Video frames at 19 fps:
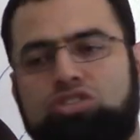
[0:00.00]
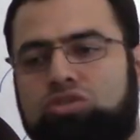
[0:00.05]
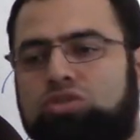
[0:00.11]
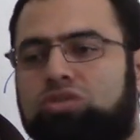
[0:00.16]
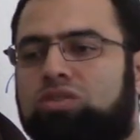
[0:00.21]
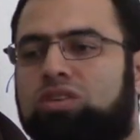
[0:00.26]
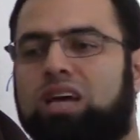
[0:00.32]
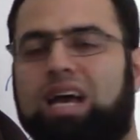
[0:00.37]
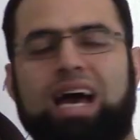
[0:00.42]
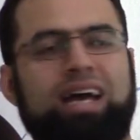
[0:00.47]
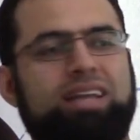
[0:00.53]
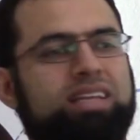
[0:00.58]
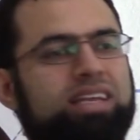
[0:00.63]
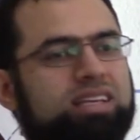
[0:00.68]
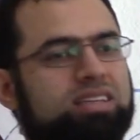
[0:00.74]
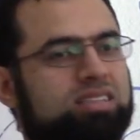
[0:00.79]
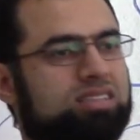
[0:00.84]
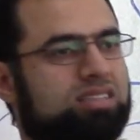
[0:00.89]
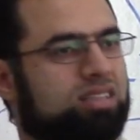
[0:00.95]
to
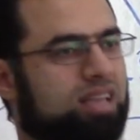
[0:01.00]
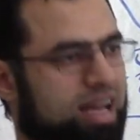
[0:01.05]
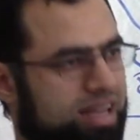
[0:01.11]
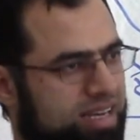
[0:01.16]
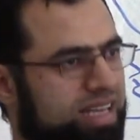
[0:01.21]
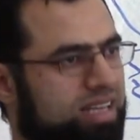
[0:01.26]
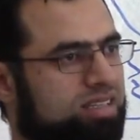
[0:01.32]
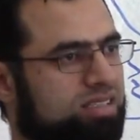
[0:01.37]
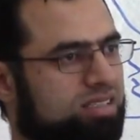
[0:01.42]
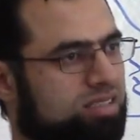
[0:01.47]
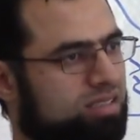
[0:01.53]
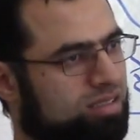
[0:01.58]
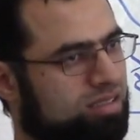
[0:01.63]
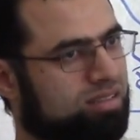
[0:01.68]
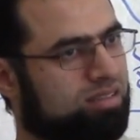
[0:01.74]
annex, annex,